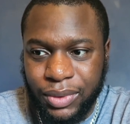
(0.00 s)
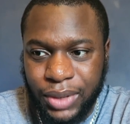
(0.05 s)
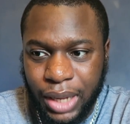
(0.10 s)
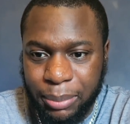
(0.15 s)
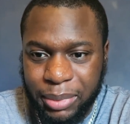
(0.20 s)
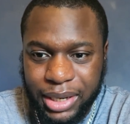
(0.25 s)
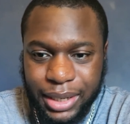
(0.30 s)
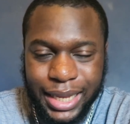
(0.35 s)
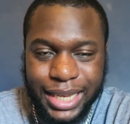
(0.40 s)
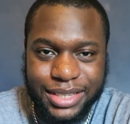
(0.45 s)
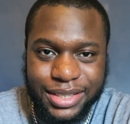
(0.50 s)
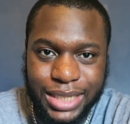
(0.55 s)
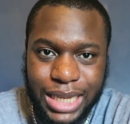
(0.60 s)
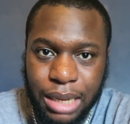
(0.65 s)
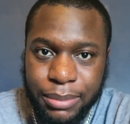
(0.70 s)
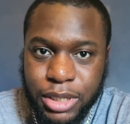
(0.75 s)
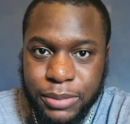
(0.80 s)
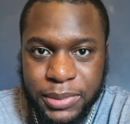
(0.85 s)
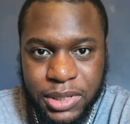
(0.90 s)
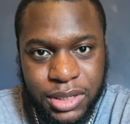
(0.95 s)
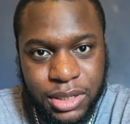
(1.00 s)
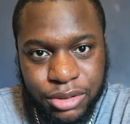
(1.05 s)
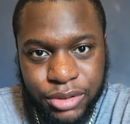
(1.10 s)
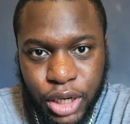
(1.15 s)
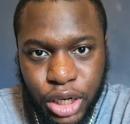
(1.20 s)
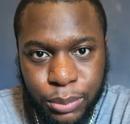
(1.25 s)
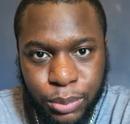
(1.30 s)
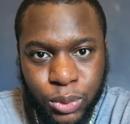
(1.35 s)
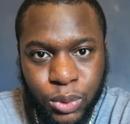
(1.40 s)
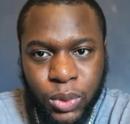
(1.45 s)
I mean, his name is Mr.
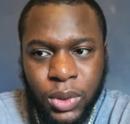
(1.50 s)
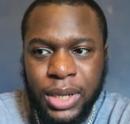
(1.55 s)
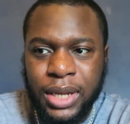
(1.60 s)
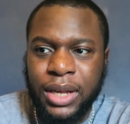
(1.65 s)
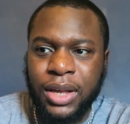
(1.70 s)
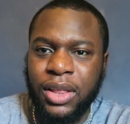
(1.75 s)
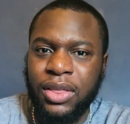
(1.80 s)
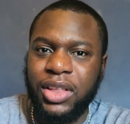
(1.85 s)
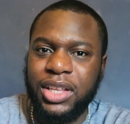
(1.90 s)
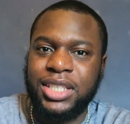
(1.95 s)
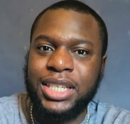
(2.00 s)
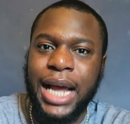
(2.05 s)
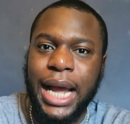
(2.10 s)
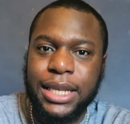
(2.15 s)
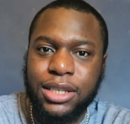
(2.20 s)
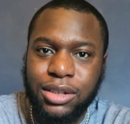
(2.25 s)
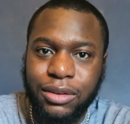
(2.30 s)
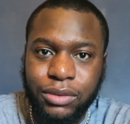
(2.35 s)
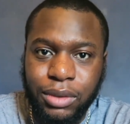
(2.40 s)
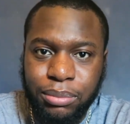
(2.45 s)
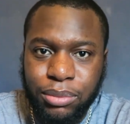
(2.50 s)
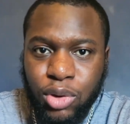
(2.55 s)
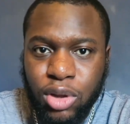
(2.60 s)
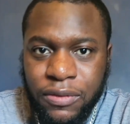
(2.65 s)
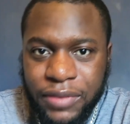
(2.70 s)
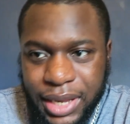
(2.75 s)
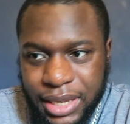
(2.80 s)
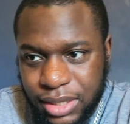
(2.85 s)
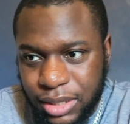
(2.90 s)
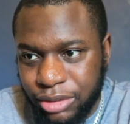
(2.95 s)
Incredible. The title of the
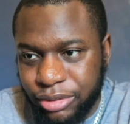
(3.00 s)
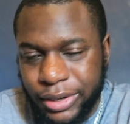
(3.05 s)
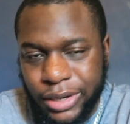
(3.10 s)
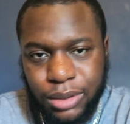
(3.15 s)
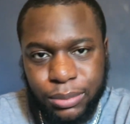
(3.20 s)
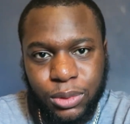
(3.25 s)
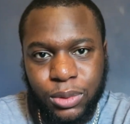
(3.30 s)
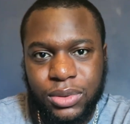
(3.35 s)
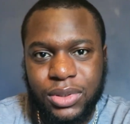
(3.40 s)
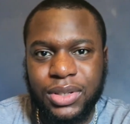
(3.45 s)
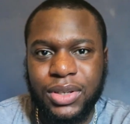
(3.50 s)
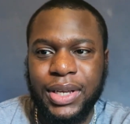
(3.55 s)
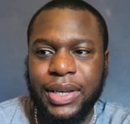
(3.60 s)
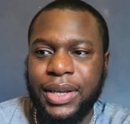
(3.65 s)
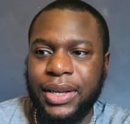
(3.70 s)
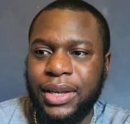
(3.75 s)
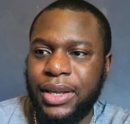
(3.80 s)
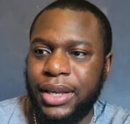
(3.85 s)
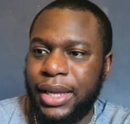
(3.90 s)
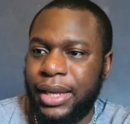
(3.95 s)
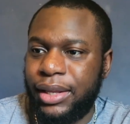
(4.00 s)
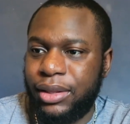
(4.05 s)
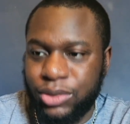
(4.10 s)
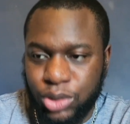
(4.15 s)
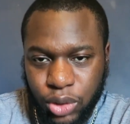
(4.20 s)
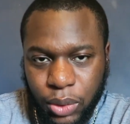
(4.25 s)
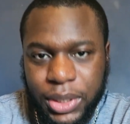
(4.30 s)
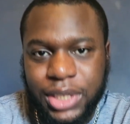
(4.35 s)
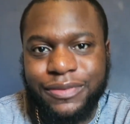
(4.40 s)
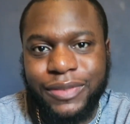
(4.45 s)
movie is The Incredibles.
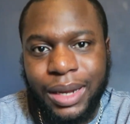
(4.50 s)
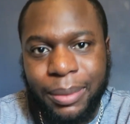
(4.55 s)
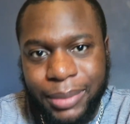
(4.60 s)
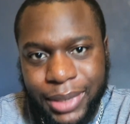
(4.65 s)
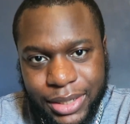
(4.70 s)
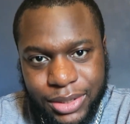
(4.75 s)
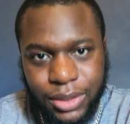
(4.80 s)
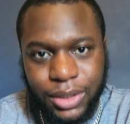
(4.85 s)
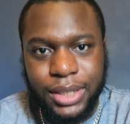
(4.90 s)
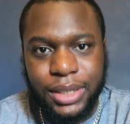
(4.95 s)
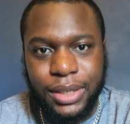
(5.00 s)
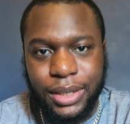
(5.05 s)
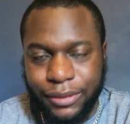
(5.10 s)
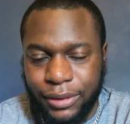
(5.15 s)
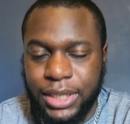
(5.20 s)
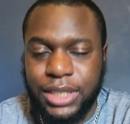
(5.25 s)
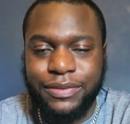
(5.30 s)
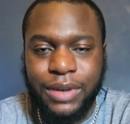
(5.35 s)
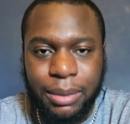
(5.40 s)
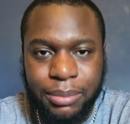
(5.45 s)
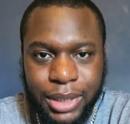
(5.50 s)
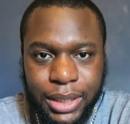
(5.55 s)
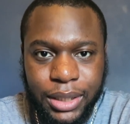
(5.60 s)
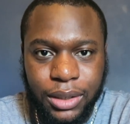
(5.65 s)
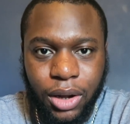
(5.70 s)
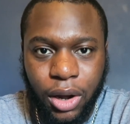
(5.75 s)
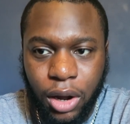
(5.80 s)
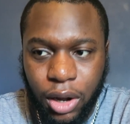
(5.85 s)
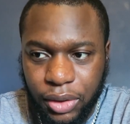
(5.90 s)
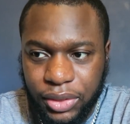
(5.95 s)
So his family
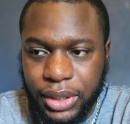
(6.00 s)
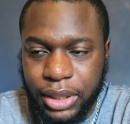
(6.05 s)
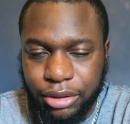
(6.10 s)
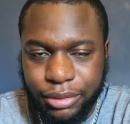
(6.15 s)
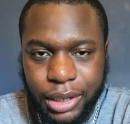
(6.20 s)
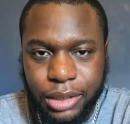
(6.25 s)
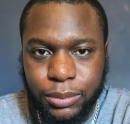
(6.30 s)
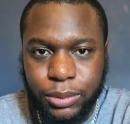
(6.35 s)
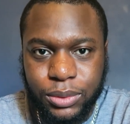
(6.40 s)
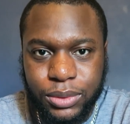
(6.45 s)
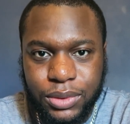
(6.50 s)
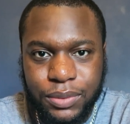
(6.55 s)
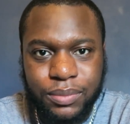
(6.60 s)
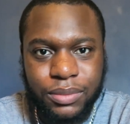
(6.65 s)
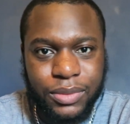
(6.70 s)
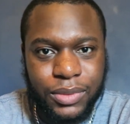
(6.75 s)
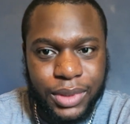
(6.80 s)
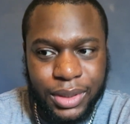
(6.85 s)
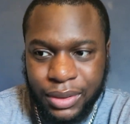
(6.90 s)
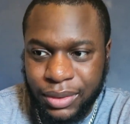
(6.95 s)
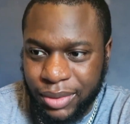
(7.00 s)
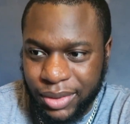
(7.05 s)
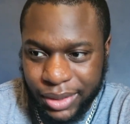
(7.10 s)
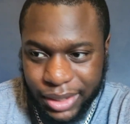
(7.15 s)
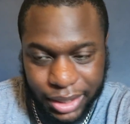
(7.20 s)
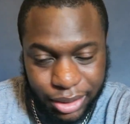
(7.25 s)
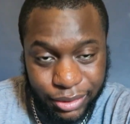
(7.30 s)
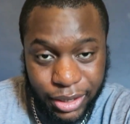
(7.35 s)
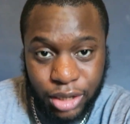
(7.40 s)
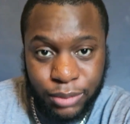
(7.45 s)
are The Incredibles.
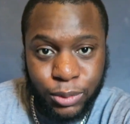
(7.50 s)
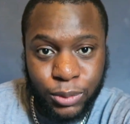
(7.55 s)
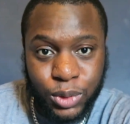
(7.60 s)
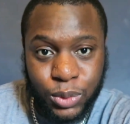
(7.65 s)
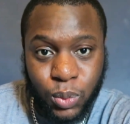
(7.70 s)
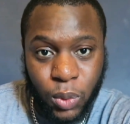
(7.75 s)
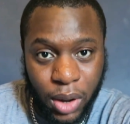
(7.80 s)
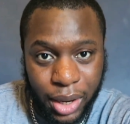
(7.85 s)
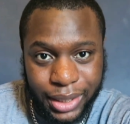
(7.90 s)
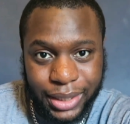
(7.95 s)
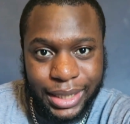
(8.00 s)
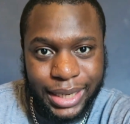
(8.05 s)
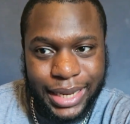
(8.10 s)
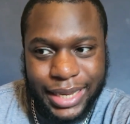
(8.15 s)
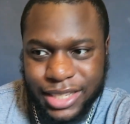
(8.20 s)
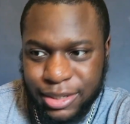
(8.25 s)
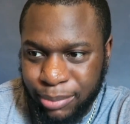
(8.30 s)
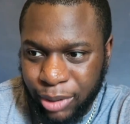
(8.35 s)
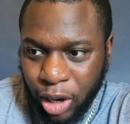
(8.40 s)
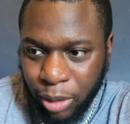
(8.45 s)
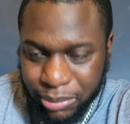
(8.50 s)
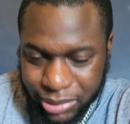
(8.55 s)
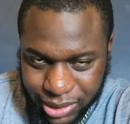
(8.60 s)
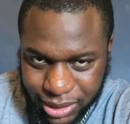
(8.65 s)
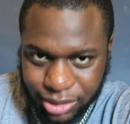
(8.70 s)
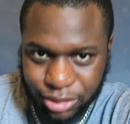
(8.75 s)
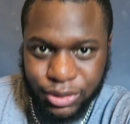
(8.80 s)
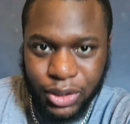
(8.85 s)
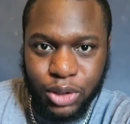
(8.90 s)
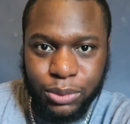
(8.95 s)
The Incredibles 1 is about Mr.
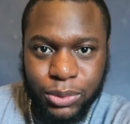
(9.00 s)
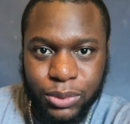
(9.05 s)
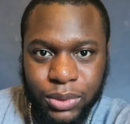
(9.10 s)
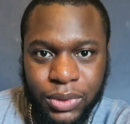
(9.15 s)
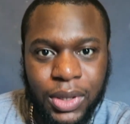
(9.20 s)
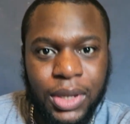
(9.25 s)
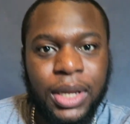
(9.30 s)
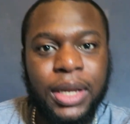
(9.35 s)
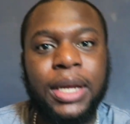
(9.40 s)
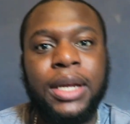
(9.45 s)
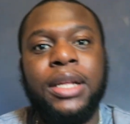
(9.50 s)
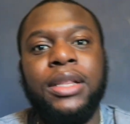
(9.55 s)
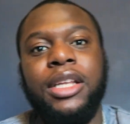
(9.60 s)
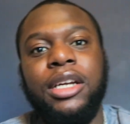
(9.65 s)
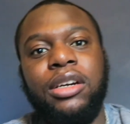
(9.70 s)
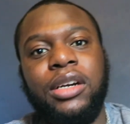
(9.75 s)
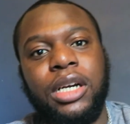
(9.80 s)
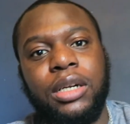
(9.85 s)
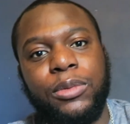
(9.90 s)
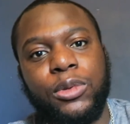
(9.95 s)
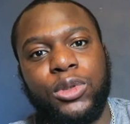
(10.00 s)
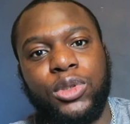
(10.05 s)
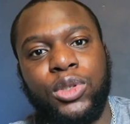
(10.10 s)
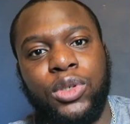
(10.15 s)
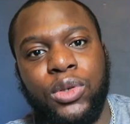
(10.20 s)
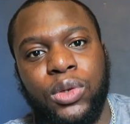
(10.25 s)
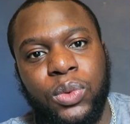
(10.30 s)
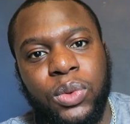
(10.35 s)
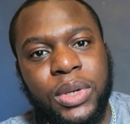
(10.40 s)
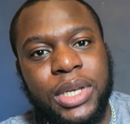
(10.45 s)
Incredible. The Incredibles
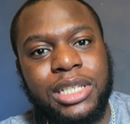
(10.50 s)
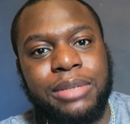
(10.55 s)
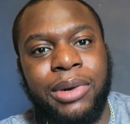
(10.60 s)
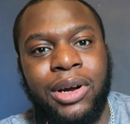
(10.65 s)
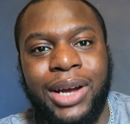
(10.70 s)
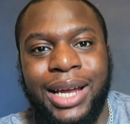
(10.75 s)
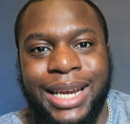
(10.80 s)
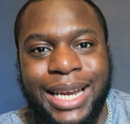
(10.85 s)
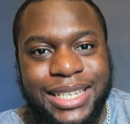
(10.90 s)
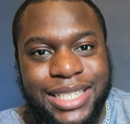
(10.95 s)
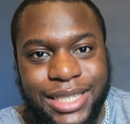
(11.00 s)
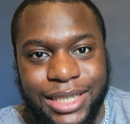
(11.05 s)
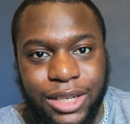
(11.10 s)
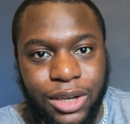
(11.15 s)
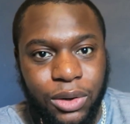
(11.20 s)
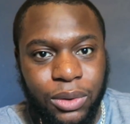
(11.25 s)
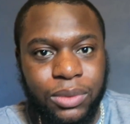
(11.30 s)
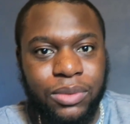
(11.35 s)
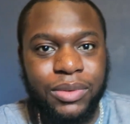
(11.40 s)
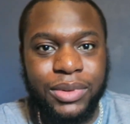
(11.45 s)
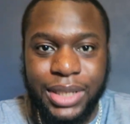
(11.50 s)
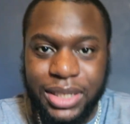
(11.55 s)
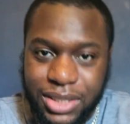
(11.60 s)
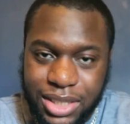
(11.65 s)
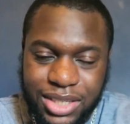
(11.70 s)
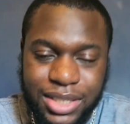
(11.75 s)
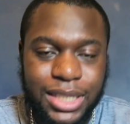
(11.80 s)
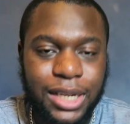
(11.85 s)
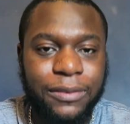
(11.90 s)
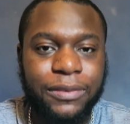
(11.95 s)
2 is about Elastigirl. This
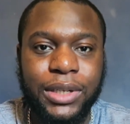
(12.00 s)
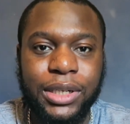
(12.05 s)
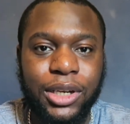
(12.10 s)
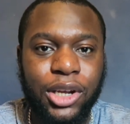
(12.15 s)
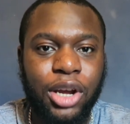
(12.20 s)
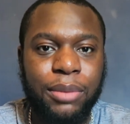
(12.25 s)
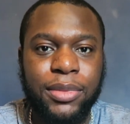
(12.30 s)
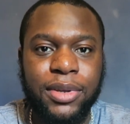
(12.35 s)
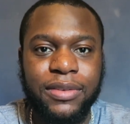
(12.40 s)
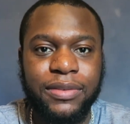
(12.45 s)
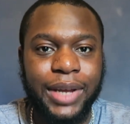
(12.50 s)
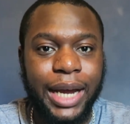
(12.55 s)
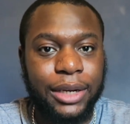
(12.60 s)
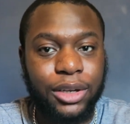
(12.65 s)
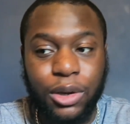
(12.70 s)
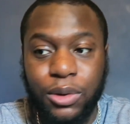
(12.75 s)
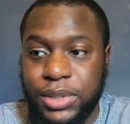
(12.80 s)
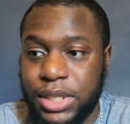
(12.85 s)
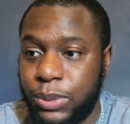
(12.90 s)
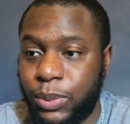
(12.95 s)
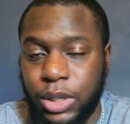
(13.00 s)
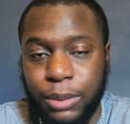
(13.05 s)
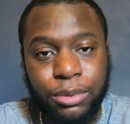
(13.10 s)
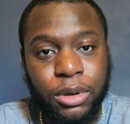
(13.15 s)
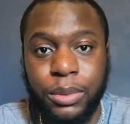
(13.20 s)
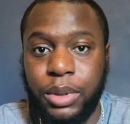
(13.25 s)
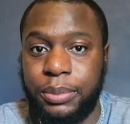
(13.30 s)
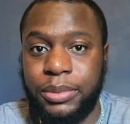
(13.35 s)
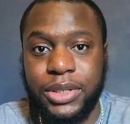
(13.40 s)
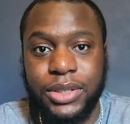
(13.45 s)
is definitely her movie. I don't see what the
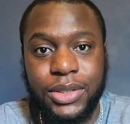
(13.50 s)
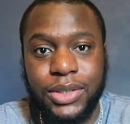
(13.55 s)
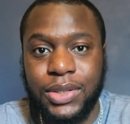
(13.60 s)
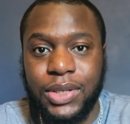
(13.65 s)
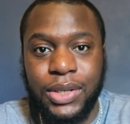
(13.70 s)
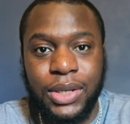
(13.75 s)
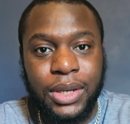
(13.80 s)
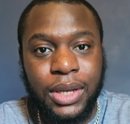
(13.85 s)
problem is.